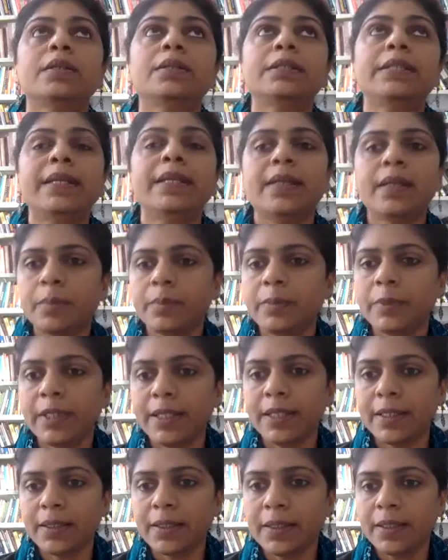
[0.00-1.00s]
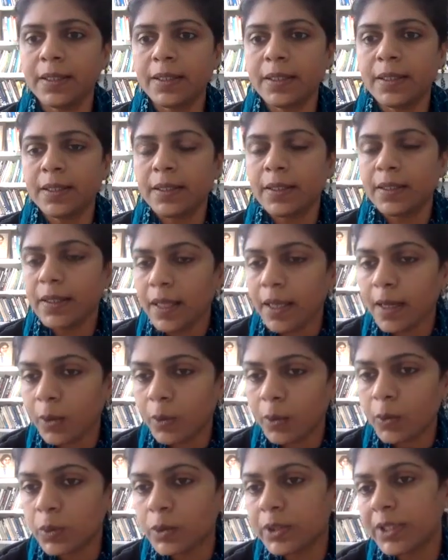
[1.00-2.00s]
take up
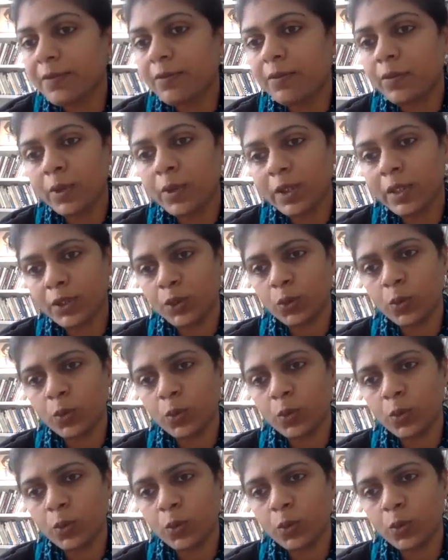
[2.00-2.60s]
how their work,